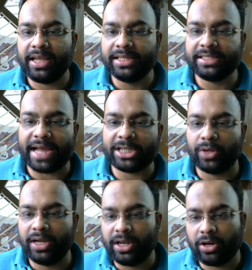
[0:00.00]
is
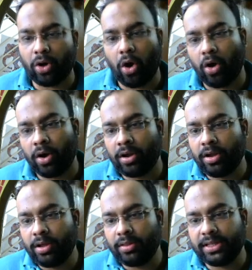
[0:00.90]
actually wrong.
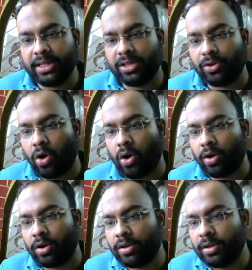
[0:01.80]
This is
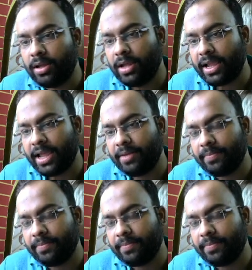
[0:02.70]
wrong. Again,